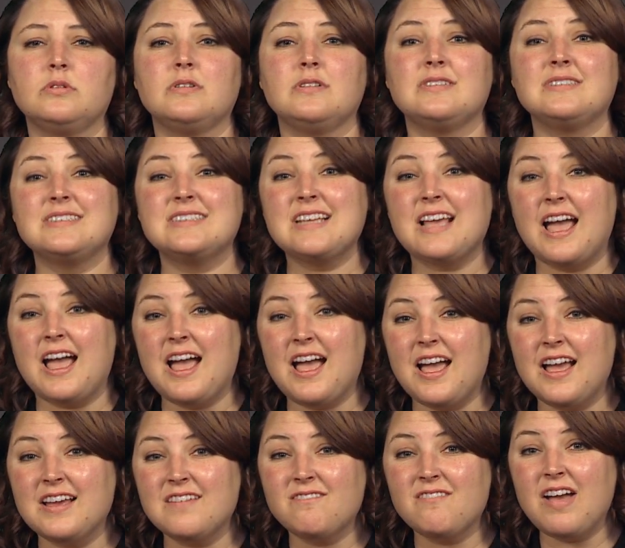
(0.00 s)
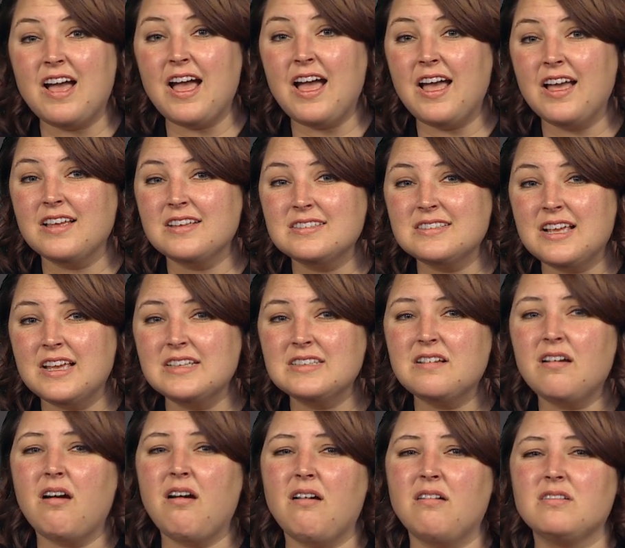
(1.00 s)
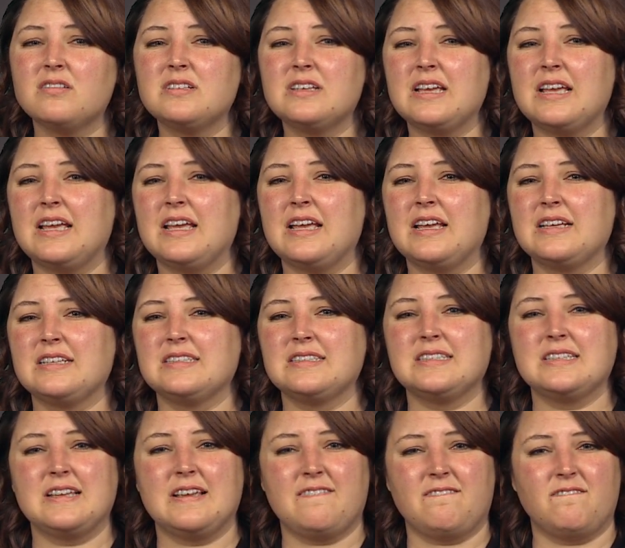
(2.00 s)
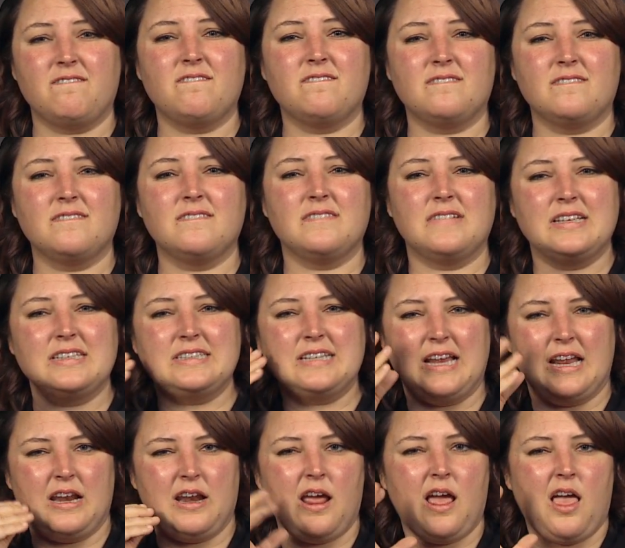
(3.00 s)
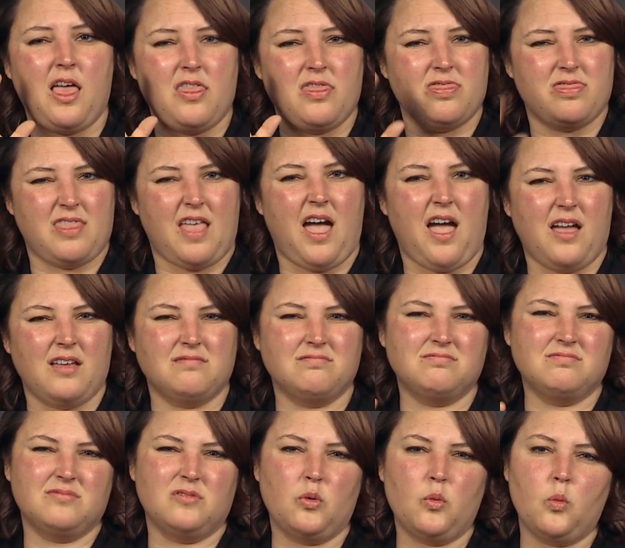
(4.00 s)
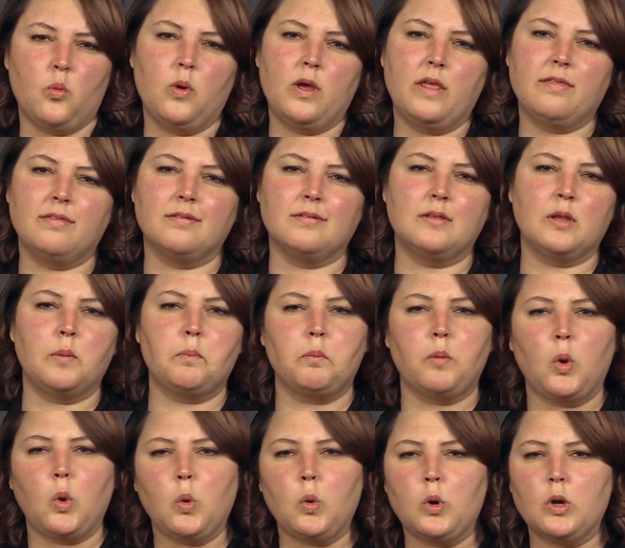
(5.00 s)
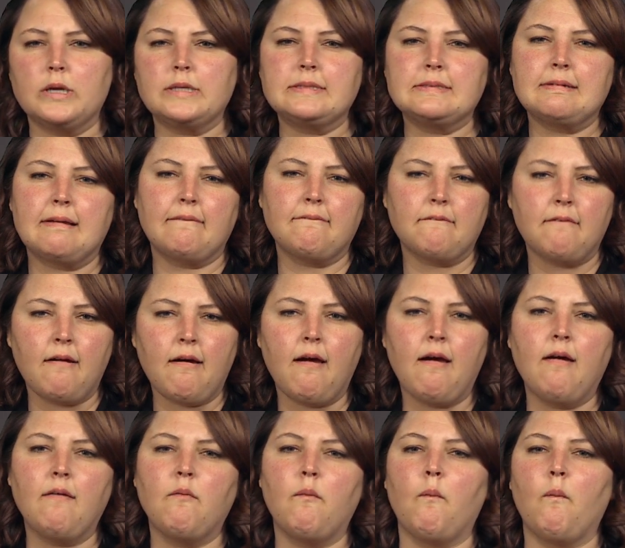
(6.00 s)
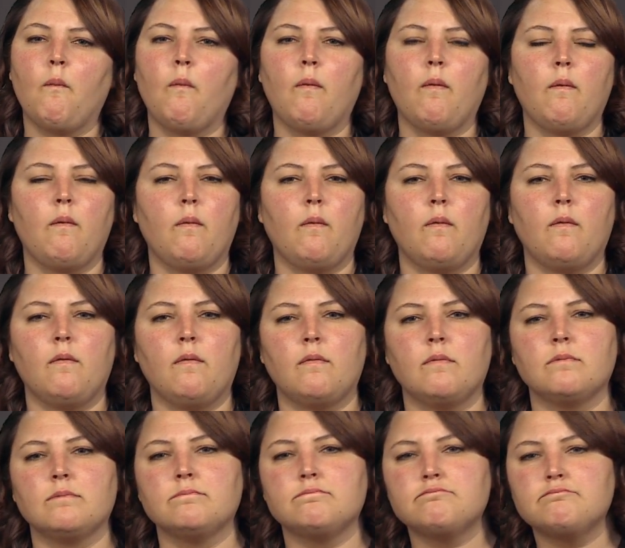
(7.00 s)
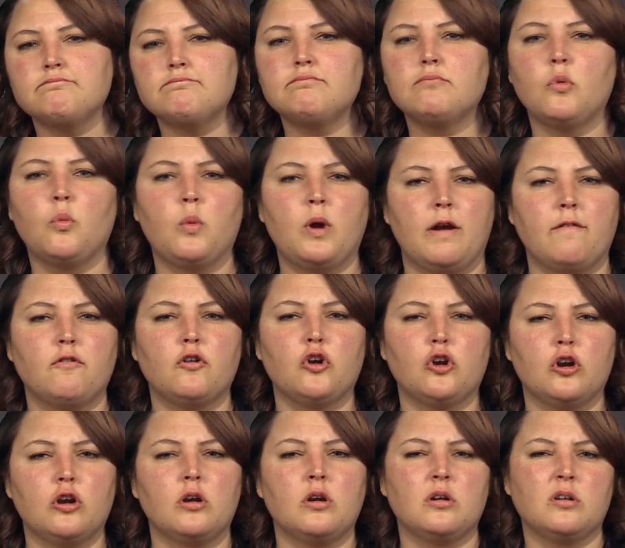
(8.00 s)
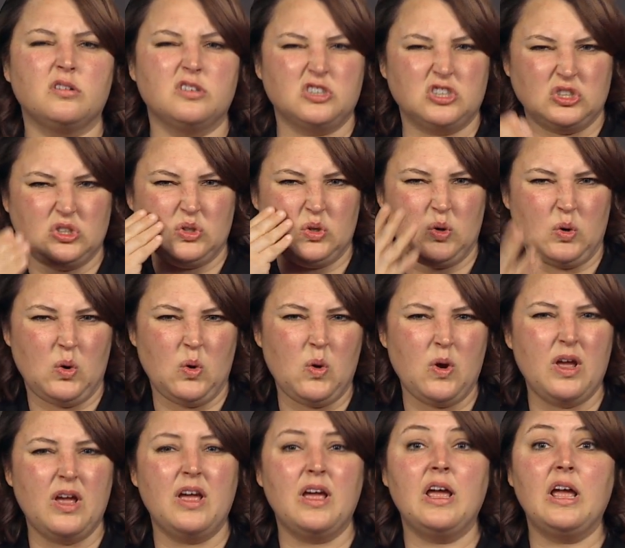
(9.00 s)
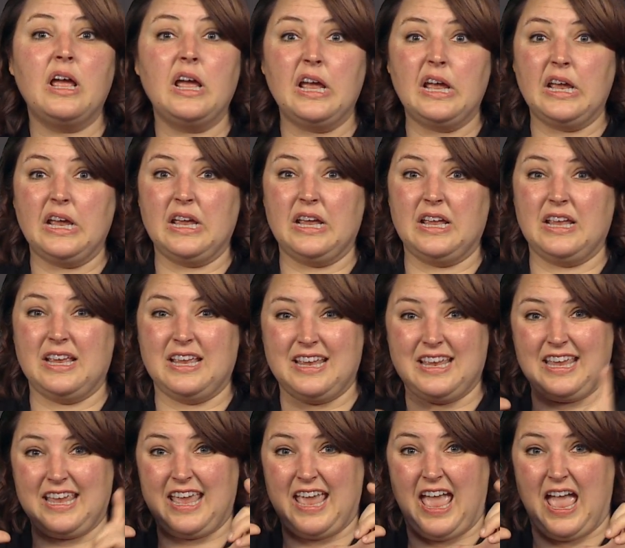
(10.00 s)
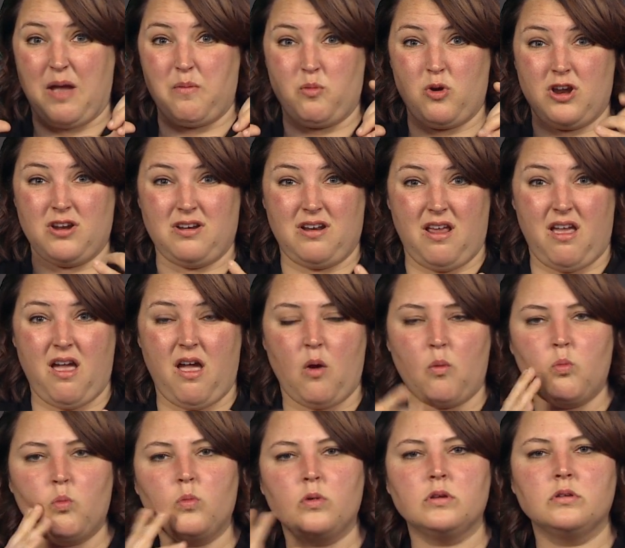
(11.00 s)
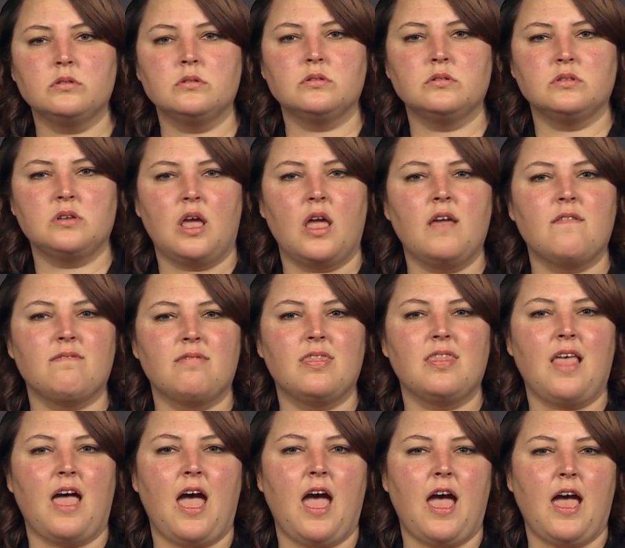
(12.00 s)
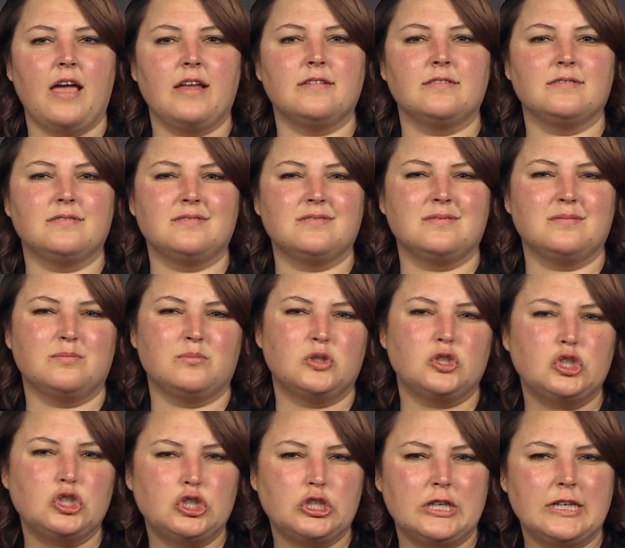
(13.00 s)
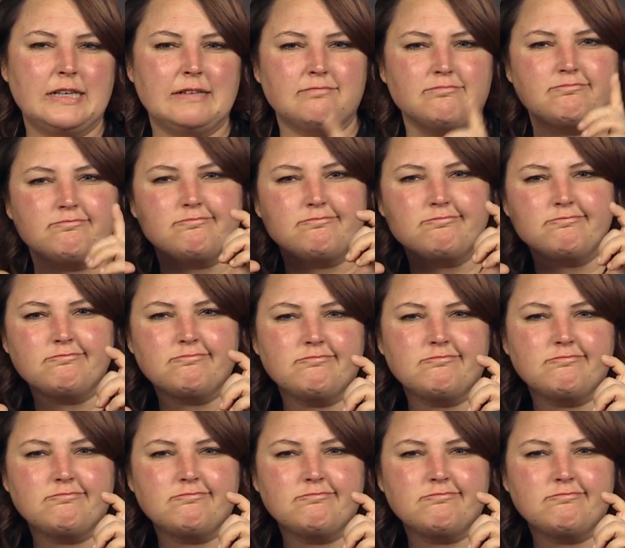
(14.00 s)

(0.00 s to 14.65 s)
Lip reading: and what's called EXIF data, which is about the device that it's on. Don't worry about this too much at the moment, but just so that you know, the cameras these days record the device it was created on, the date it was created or the photo was taken.